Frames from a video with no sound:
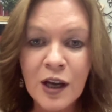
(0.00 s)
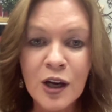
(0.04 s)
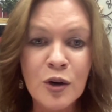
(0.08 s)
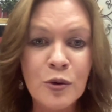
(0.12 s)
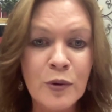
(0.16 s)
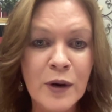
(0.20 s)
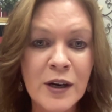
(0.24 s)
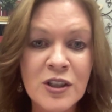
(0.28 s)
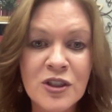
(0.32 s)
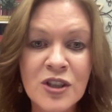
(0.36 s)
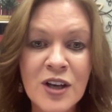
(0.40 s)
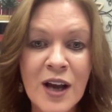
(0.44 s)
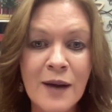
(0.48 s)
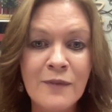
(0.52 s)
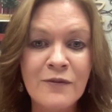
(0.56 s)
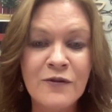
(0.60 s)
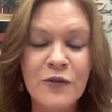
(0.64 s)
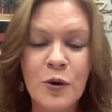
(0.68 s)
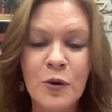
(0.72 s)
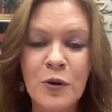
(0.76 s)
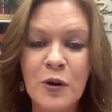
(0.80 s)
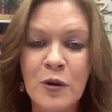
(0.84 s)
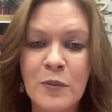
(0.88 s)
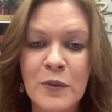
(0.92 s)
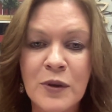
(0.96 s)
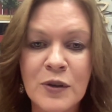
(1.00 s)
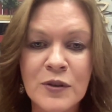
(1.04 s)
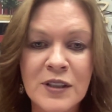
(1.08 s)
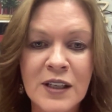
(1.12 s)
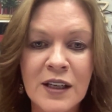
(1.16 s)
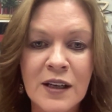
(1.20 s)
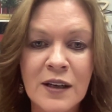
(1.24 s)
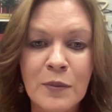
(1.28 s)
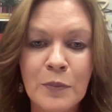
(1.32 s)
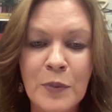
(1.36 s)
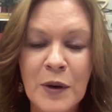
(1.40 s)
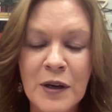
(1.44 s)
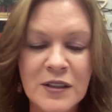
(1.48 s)
Great job, vocal
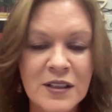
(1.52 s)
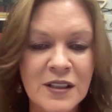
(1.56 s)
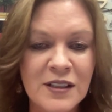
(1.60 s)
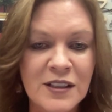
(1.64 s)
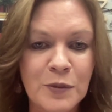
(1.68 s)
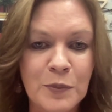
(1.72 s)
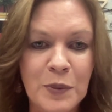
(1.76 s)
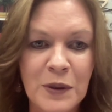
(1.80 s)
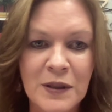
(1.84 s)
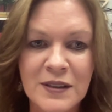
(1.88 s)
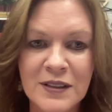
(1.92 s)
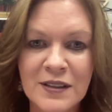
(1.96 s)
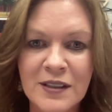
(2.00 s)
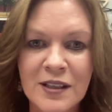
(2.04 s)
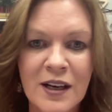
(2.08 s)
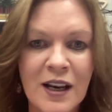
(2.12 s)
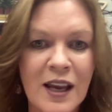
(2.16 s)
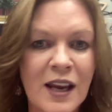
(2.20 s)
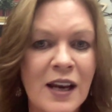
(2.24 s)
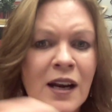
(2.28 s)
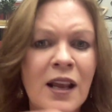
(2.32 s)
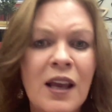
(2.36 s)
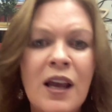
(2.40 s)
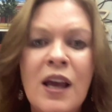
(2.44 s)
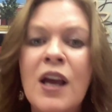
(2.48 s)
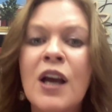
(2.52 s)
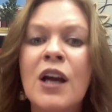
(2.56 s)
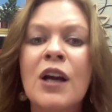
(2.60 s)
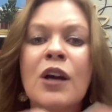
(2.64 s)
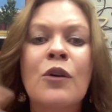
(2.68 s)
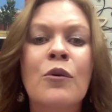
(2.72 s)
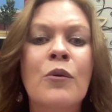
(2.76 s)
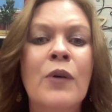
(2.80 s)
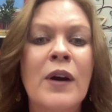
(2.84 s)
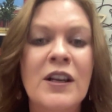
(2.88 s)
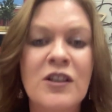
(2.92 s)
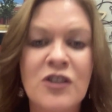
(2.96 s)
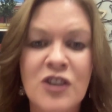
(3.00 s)
music participants tonight.
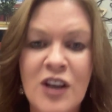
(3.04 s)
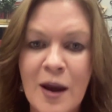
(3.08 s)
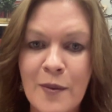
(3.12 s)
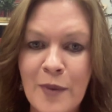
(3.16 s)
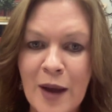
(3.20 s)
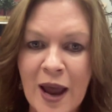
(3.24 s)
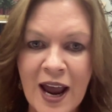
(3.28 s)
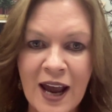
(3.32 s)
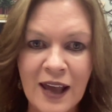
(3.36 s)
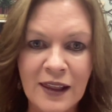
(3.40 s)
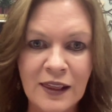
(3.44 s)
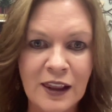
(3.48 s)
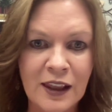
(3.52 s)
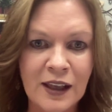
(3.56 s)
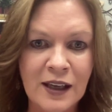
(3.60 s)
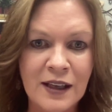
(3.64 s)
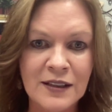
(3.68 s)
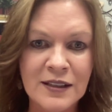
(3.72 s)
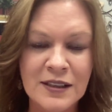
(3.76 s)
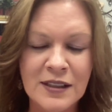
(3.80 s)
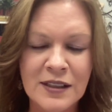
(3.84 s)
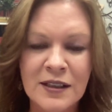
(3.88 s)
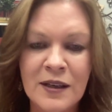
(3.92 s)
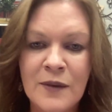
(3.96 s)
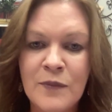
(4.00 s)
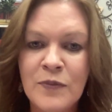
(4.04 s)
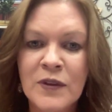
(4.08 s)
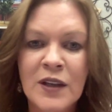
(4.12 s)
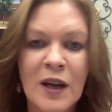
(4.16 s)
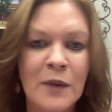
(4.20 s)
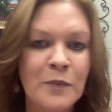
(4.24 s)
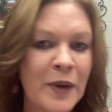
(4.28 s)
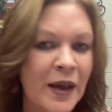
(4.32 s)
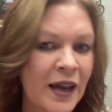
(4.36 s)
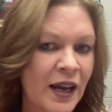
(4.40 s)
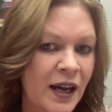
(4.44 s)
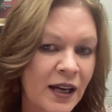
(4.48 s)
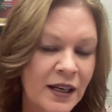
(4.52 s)
Great job, athletes,
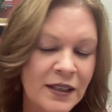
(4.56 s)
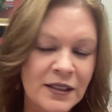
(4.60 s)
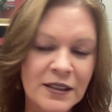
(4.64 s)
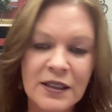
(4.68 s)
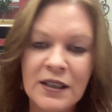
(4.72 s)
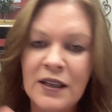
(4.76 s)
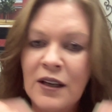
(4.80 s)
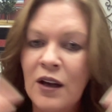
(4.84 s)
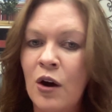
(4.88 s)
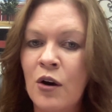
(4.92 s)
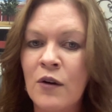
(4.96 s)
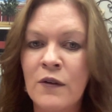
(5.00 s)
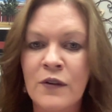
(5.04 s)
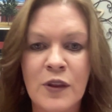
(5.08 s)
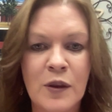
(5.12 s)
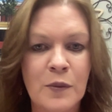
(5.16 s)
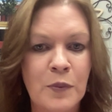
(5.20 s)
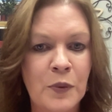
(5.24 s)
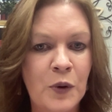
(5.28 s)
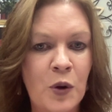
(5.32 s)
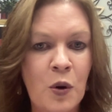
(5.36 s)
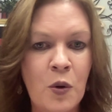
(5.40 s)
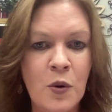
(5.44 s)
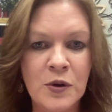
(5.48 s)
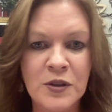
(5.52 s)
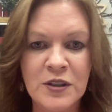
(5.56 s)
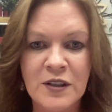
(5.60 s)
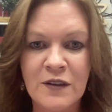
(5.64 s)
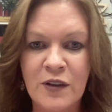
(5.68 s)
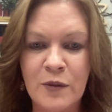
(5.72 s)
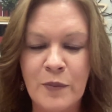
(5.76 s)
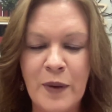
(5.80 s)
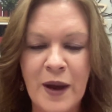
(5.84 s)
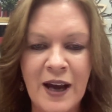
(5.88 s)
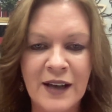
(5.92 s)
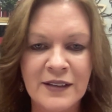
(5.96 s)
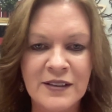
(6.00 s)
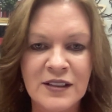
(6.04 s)
band, over the course of the
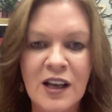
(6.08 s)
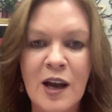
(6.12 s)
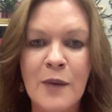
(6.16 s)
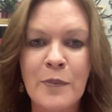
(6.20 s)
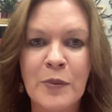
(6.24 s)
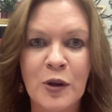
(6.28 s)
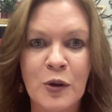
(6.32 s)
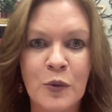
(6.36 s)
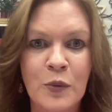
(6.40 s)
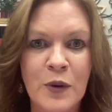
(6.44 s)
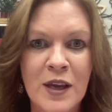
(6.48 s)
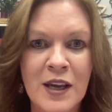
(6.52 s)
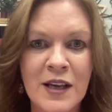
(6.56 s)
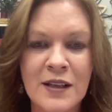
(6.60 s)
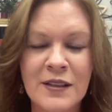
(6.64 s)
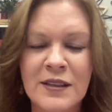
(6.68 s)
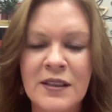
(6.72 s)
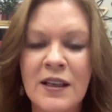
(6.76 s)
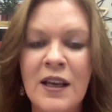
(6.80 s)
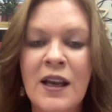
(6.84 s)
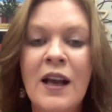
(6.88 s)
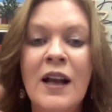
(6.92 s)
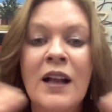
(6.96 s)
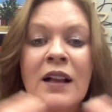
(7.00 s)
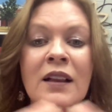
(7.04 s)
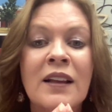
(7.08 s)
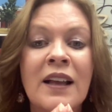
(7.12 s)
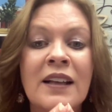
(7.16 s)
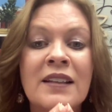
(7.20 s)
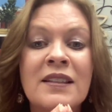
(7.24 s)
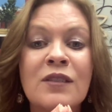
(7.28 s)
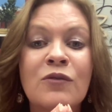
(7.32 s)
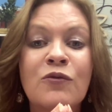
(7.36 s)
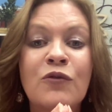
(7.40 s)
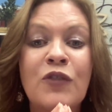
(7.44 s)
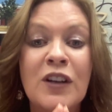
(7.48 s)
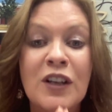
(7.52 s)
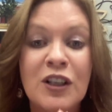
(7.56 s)
past couple of weeks.
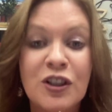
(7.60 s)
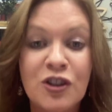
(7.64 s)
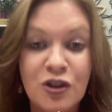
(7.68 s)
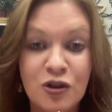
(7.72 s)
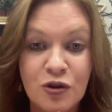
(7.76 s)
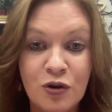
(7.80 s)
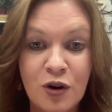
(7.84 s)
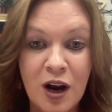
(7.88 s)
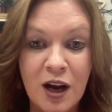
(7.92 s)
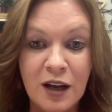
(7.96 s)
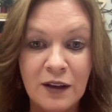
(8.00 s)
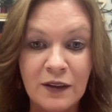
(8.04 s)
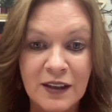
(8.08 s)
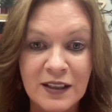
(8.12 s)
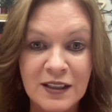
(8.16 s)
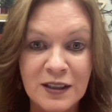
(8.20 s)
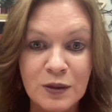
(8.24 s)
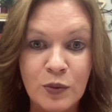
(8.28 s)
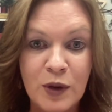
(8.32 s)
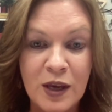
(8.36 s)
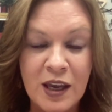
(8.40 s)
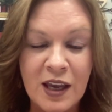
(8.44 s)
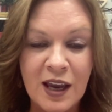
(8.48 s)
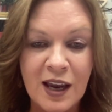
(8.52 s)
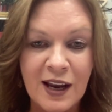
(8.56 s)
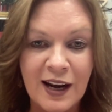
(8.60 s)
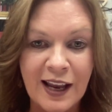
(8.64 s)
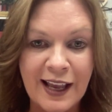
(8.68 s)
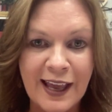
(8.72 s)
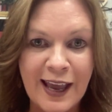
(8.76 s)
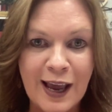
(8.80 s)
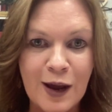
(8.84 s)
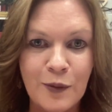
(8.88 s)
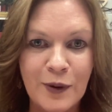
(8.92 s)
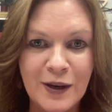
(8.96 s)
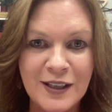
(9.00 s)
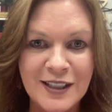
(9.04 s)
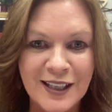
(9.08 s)
Let's finish strong this week. And I
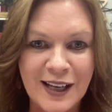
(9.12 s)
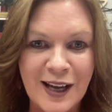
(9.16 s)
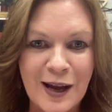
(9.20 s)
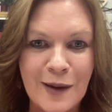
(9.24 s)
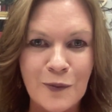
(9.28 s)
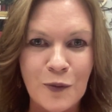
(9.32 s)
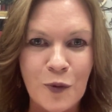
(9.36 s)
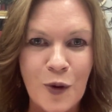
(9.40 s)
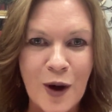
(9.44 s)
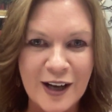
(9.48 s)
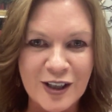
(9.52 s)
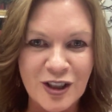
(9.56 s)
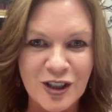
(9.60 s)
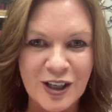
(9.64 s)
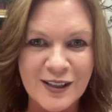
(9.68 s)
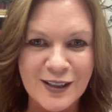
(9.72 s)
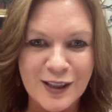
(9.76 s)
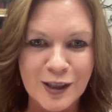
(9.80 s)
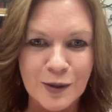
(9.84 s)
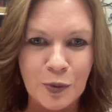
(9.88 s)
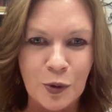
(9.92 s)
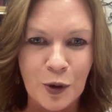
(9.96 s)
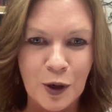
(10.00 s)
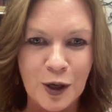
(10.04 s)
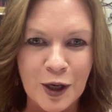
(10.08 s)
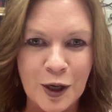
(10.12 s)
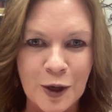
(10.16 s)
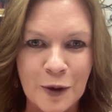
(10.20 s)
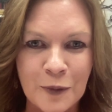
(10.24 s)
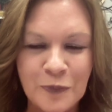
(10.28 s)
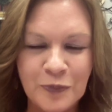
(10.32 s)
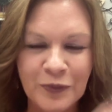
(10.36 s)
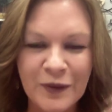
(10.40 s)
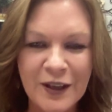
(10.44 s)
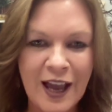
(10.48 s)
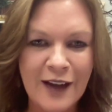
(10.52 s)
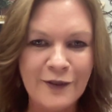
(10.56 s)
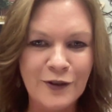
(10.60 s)
can't wait to come watch and support you.
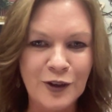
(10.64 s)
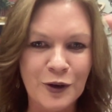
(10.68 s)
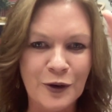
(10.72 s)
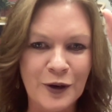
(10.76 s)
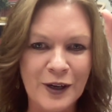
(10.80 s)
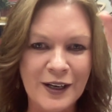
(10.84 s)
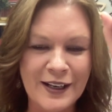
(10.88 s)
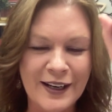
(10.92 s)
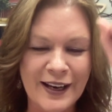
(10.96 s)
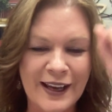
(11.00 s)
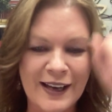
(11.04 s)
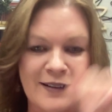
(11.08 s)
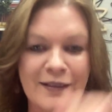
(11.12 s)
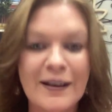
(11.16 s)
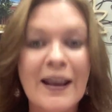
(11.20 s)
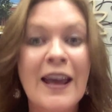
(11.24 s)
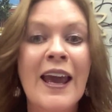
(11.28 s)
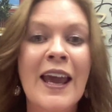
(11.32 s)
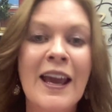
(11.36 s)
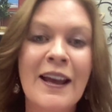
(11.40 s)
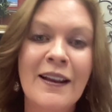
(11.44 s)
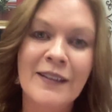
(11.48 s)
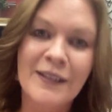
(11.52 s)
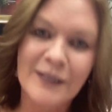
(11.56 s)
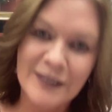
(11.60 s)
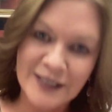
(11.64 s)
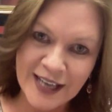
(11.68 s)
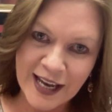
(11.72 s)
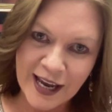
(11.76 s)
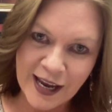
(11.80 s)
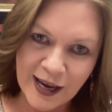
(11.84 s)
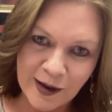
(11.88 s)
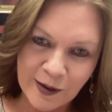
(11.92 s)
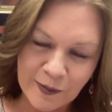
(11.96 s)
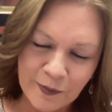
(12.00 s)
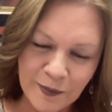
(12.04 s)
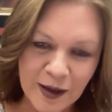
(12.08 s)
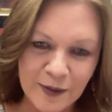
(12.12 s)
Have a great night.
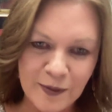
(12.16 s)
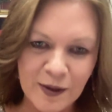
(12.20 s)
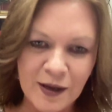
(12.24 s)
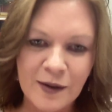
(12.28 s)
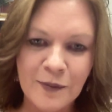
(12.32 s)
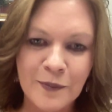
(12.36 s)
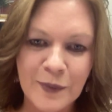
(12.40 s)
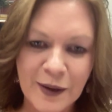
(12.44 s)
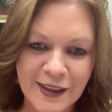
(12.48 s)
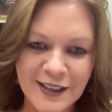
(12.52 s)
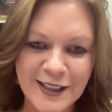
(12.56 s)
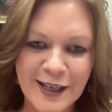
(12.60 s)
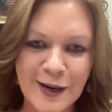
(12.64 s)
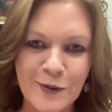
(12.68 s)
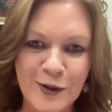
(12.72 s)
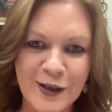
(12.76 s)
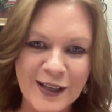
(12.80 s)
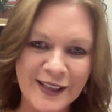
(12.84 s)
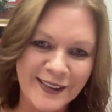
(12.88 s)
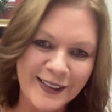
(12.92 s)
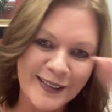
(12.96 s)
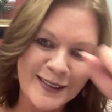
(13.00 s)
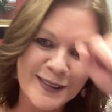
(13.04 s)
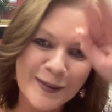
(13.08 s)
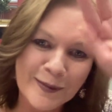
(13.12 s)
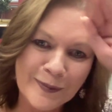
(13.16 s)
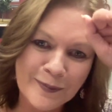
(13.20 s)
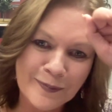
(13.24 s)
Day, maybe, by the time you get this.